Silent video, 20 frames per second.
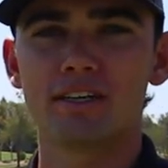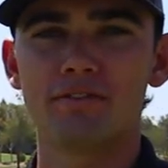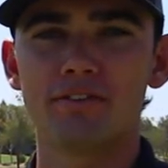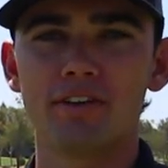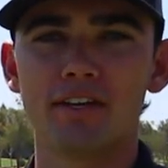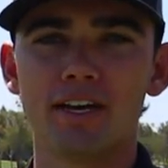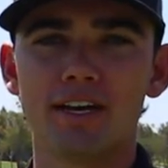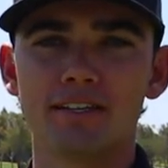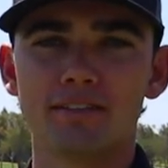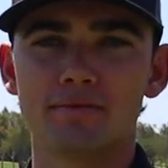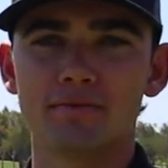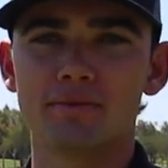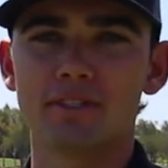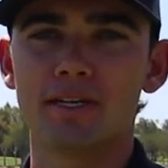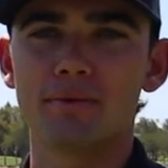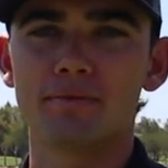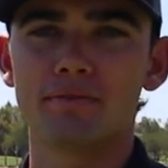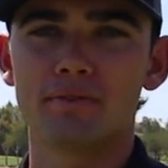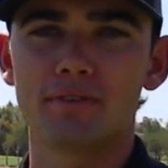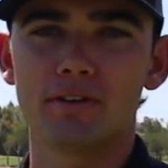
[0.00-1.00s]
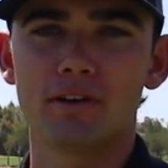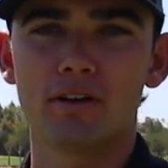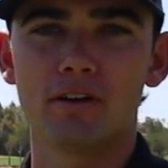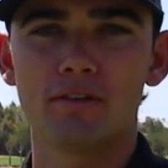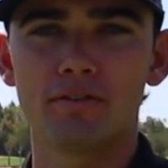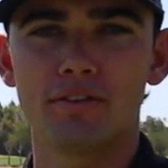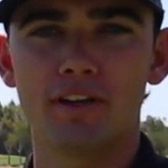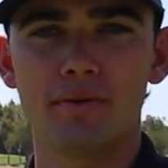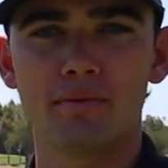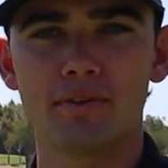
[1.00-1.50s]
give you guys some tips for your
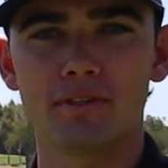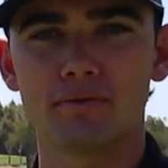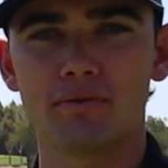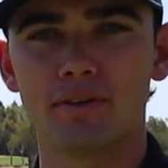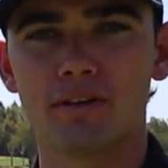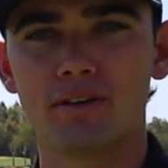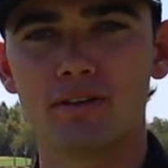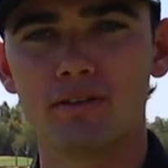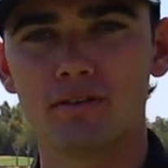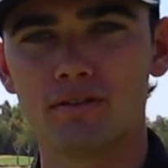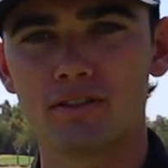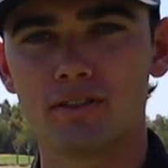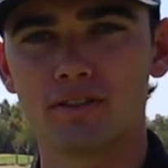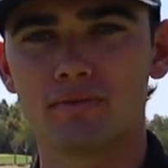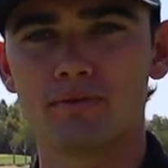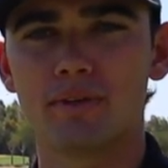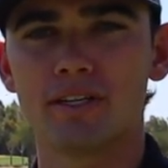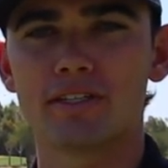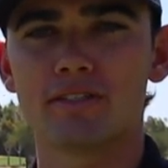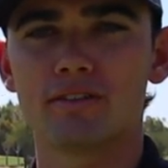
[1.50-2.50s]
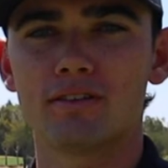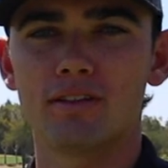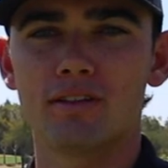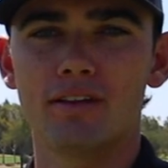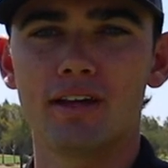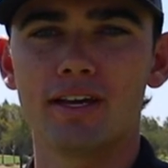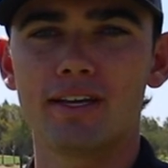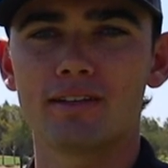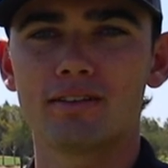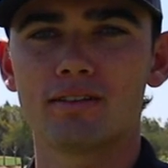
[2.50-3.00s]
golf game as well. Just make sure to
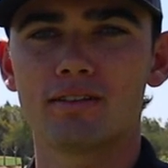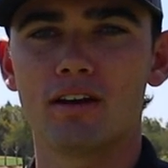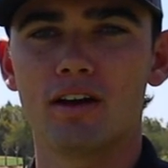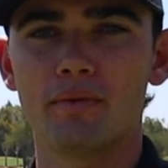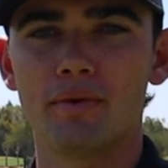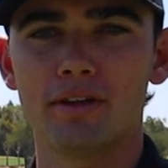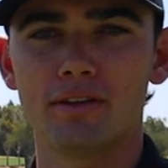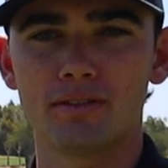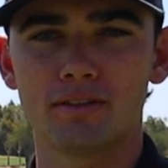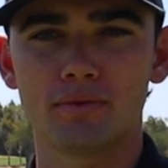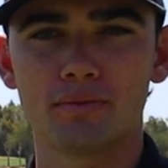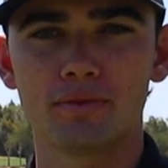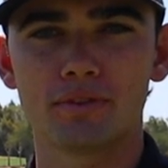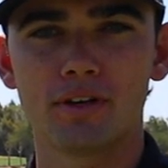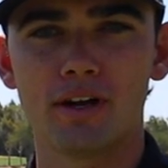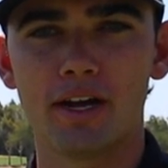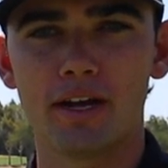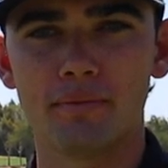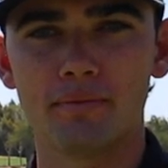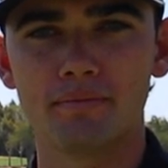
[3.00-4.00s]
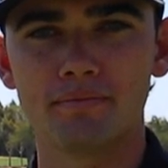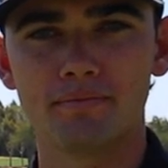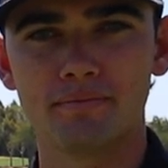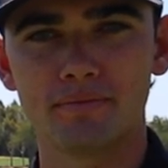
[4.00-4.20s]
like, comment, and subscribe.